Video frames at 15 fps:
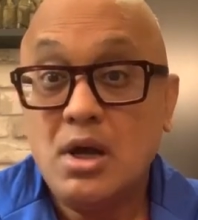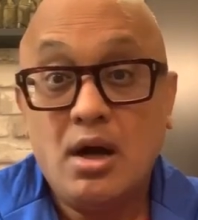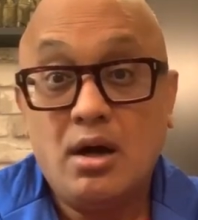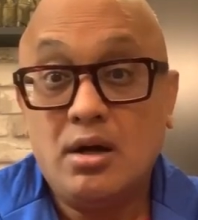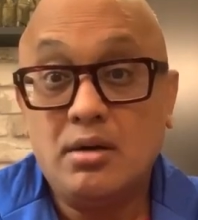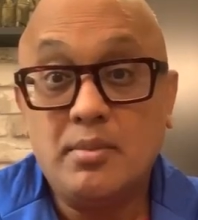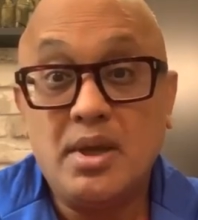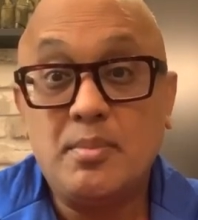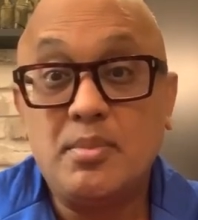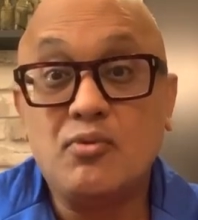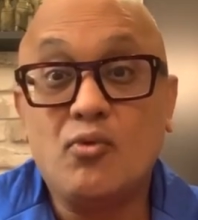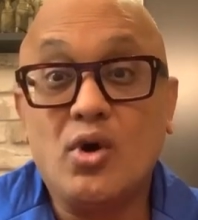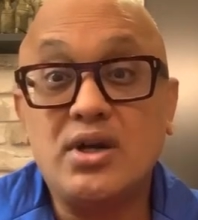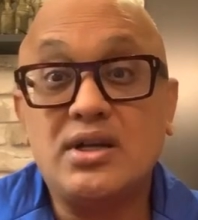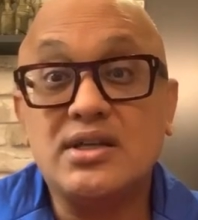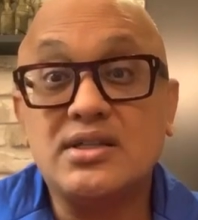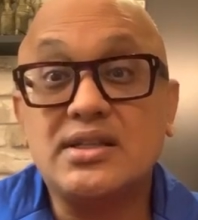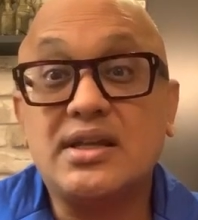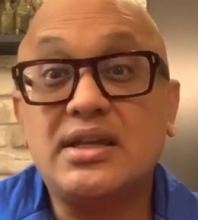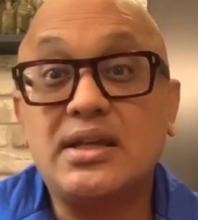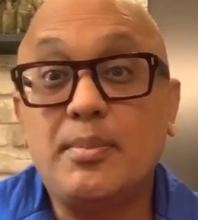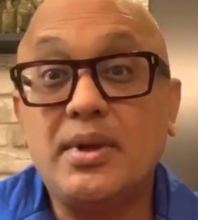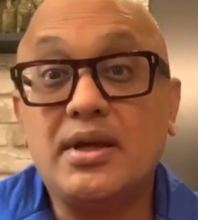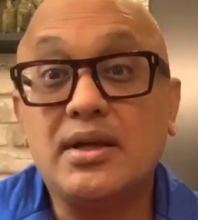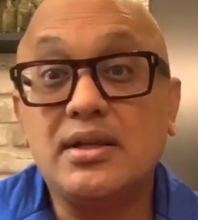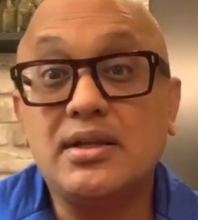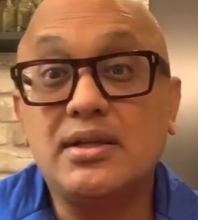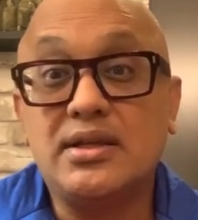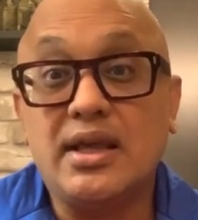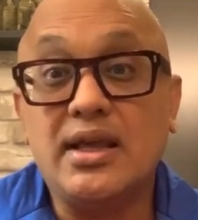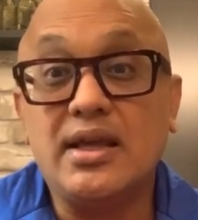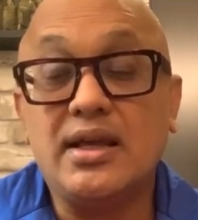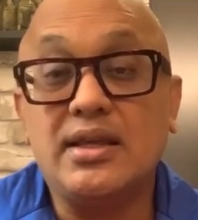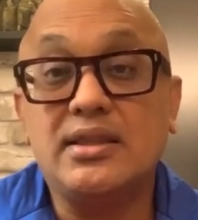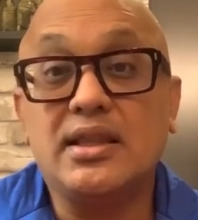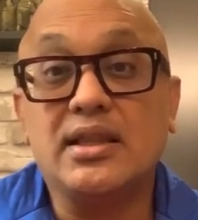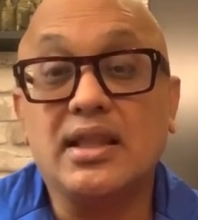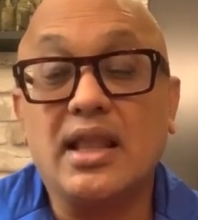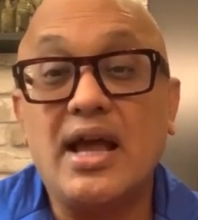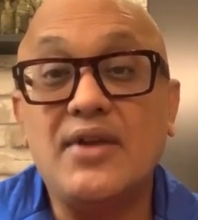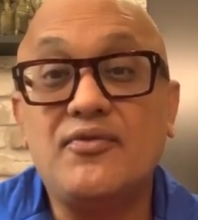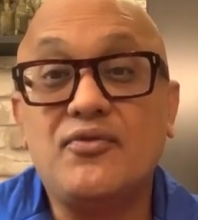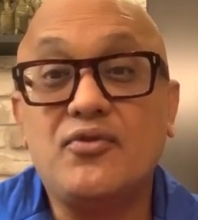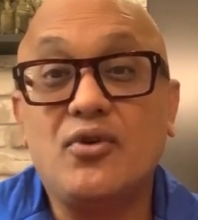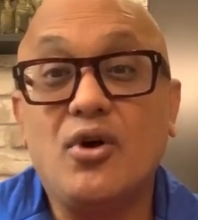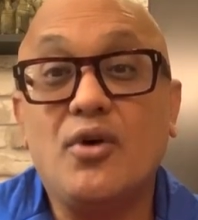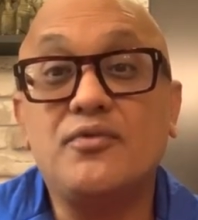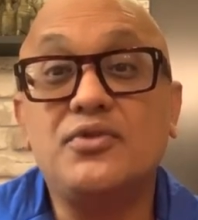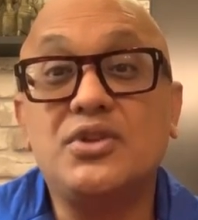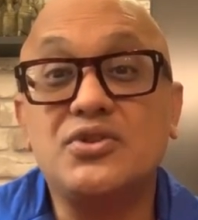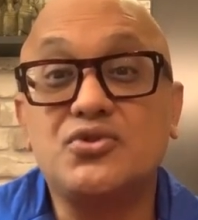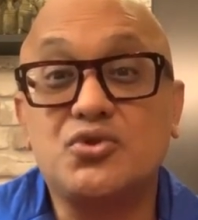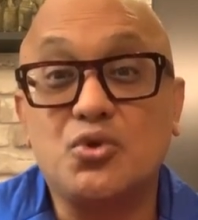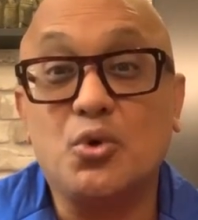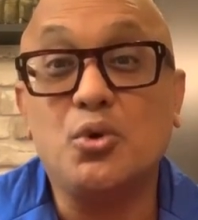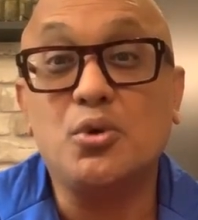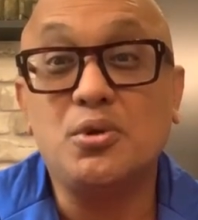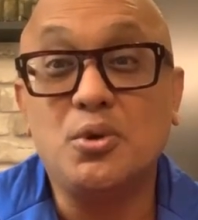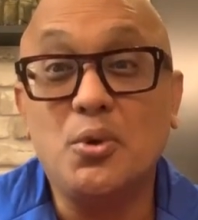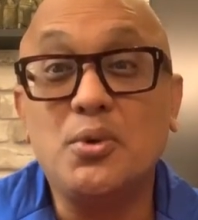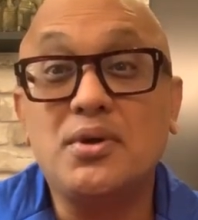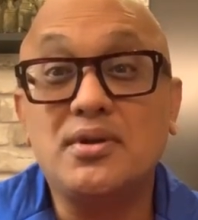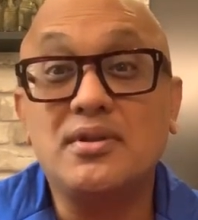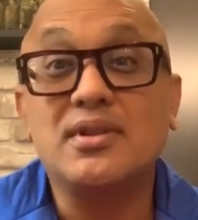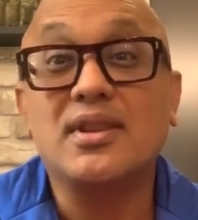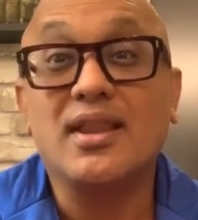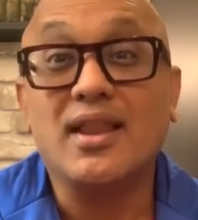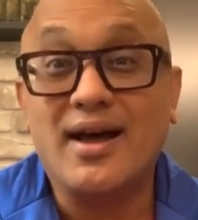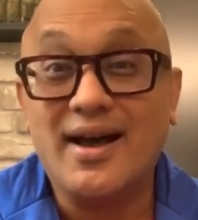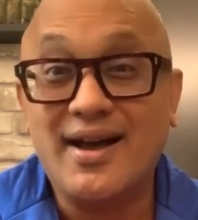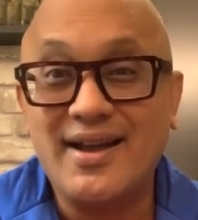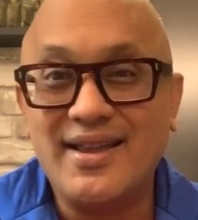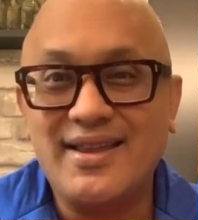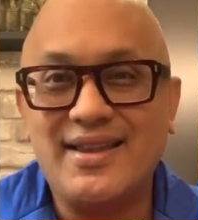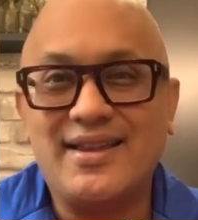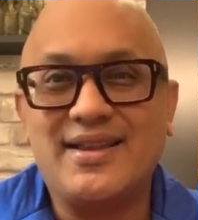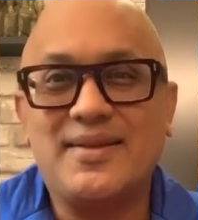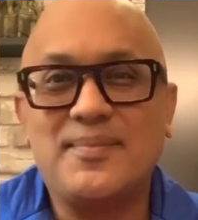or maybe what does a typical day in the life of this role look like?